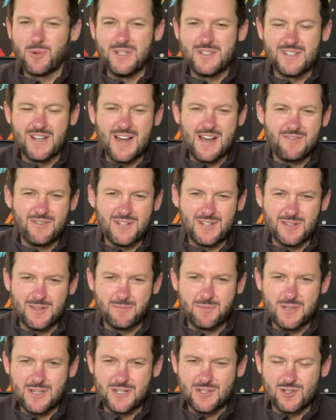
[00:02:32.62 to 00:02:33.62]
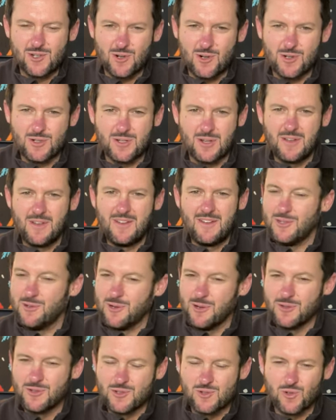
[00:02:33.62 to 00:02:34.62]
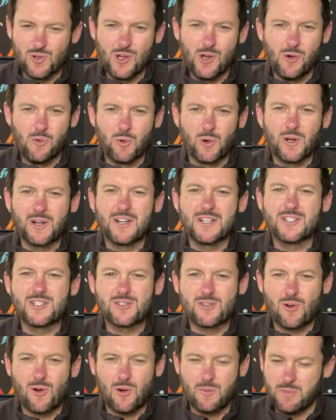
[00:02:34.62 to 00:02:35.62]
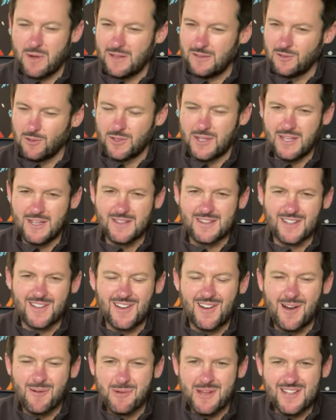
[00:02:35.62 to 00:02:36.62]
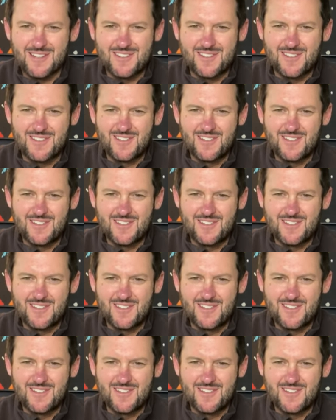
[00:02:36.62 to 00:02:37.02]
we dive into the pictures, you know the drill. We're going to start by looking at the comments.